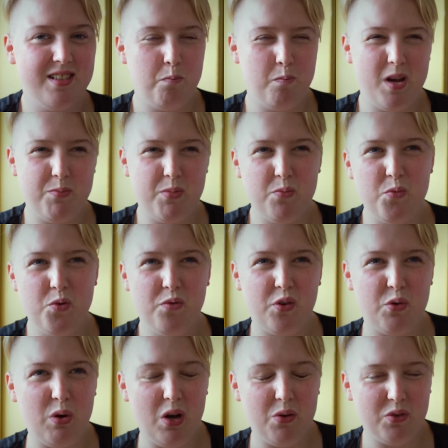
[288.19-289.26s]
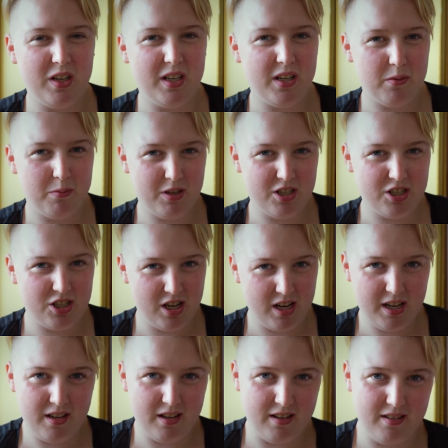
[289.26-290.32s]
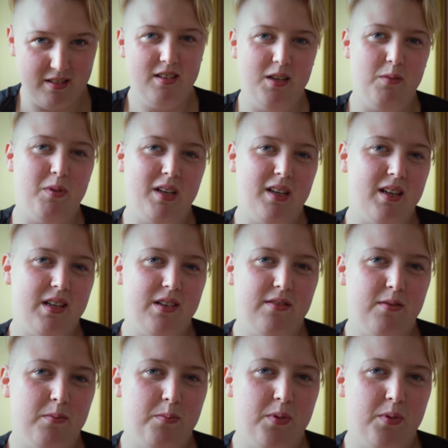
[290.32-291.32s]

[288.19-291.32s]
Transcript: Maybe move around a little bit in China in my life.